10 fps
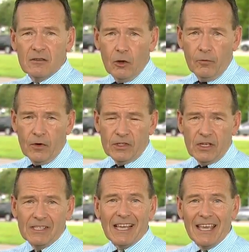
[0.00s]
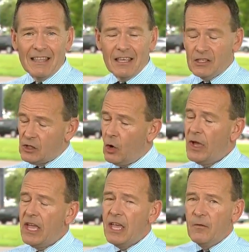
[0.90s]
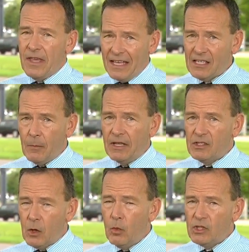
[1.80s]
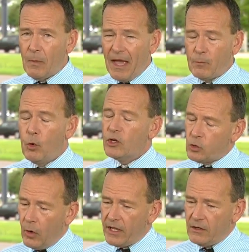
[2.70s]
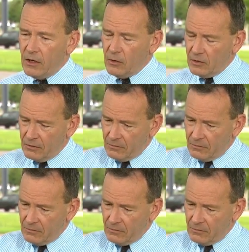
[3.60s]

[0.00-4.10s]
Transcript: is little friskies. They eat this. So if he ends up on someone's back porch, what do you do?